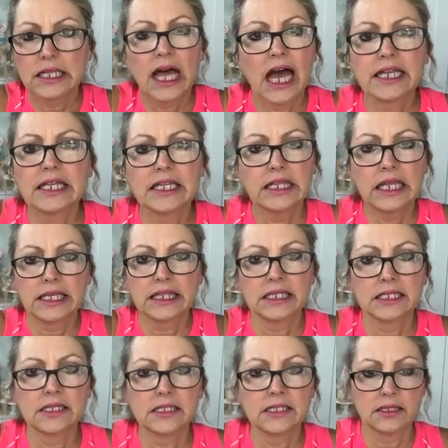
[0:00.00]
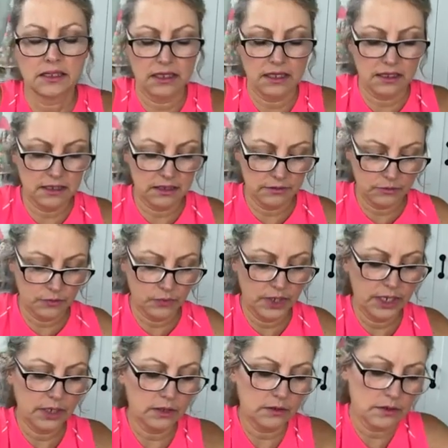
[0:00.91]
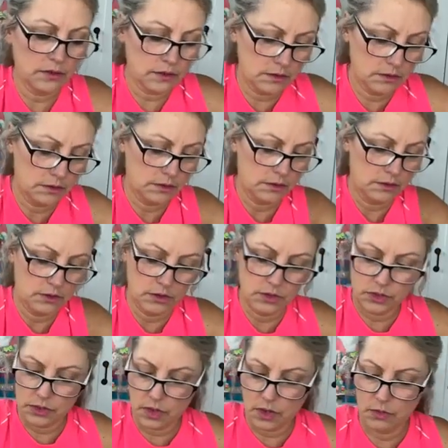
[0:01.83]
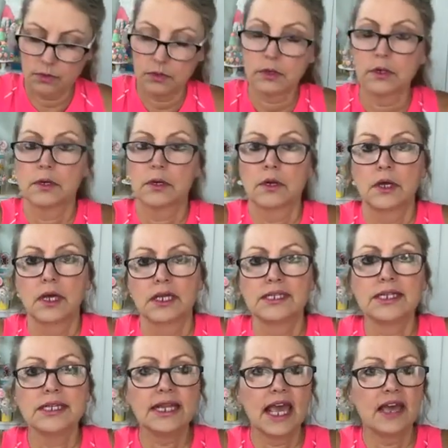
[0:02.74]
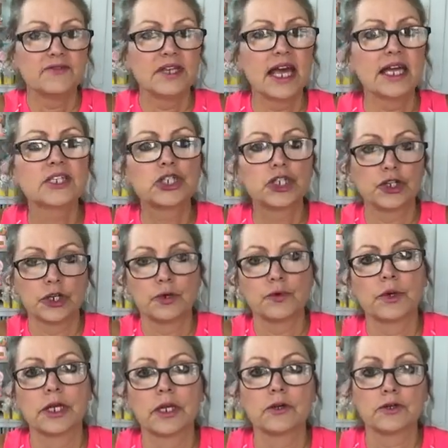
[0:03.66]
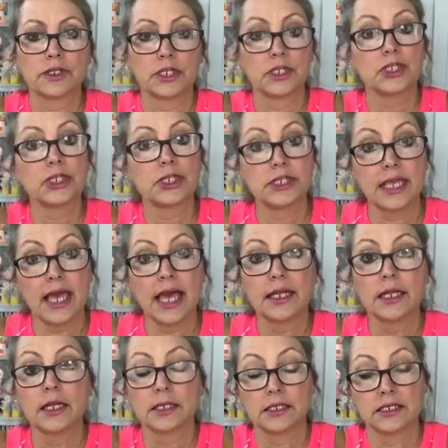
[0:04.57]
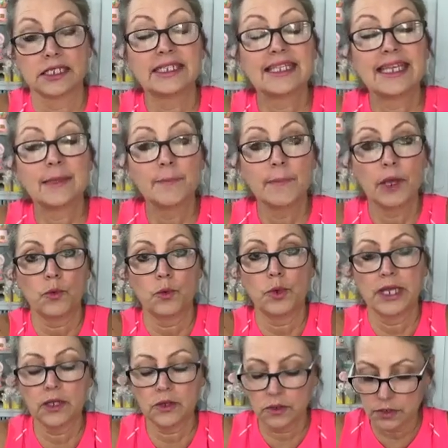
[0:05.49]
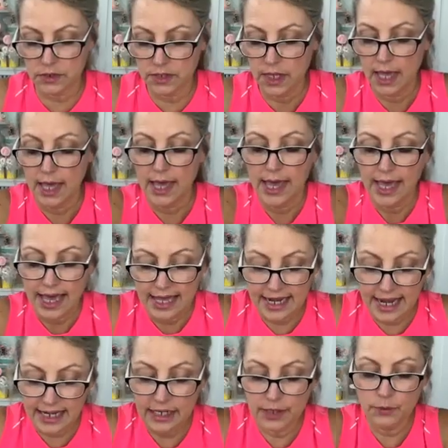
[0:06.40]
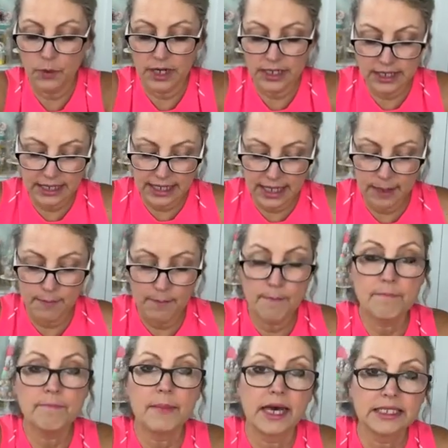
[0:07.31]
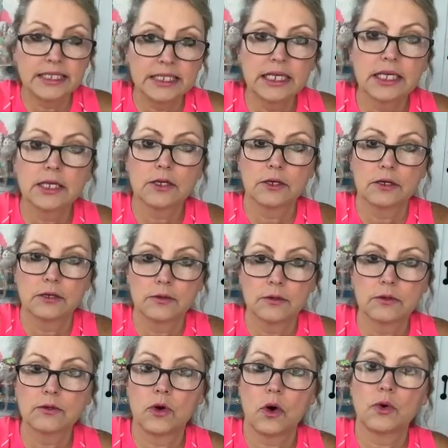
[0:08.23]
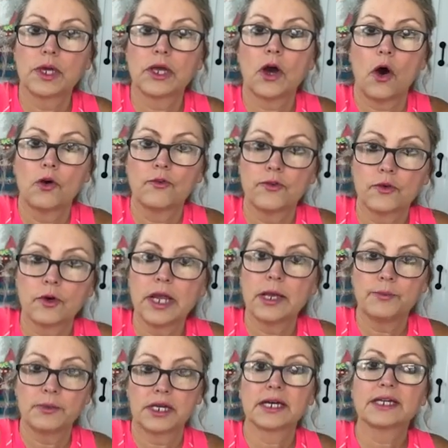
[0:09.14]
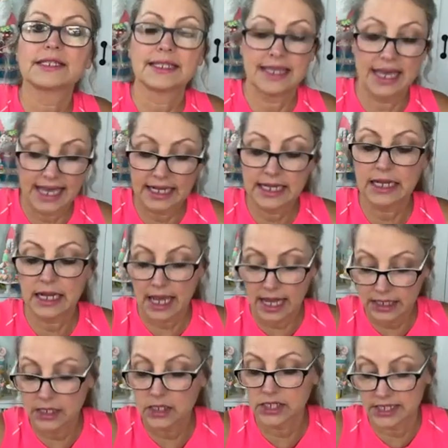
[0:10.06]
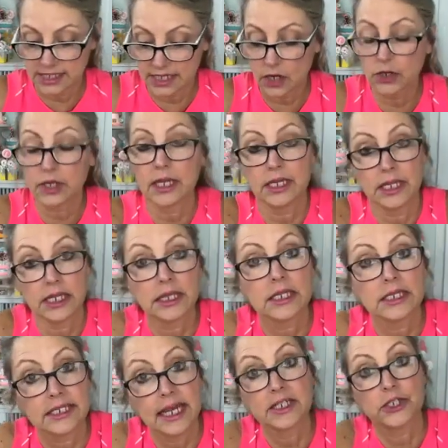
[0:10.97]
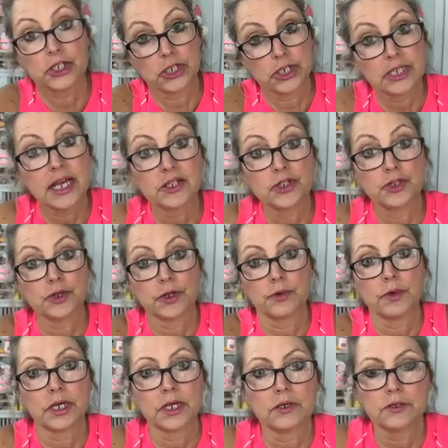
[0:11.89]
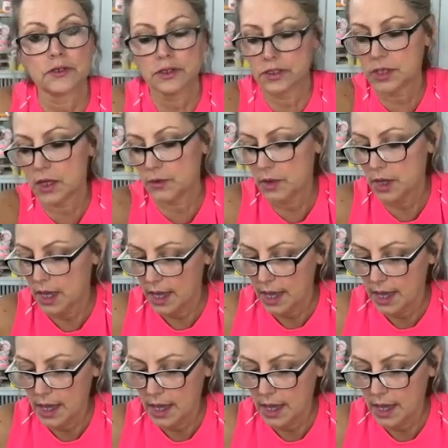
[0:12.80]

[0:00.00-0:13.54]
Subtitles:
didn't like the wrinkles. So didn't have texturing wrinkles. It just had seam wrinkles. And I didn't want to keep messing going over it because then I could start getting the texturing wrinkles. So